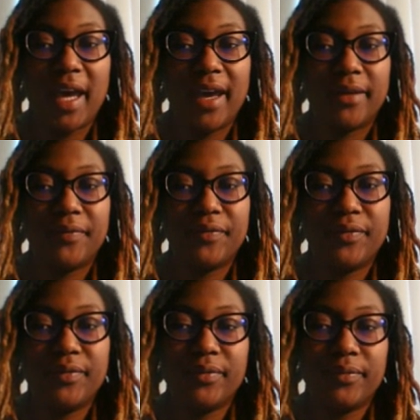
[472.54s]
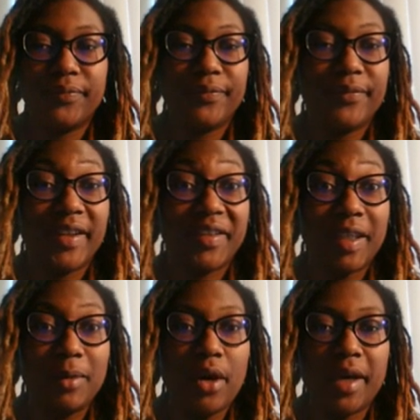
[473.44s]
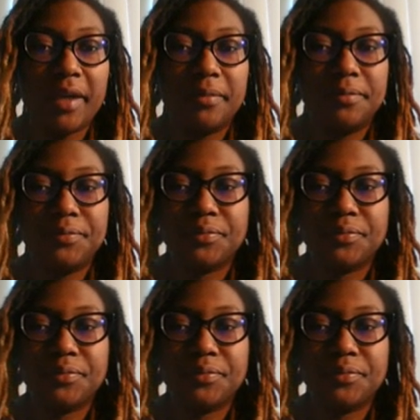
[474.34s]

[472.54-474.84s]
Okay, let's keep going.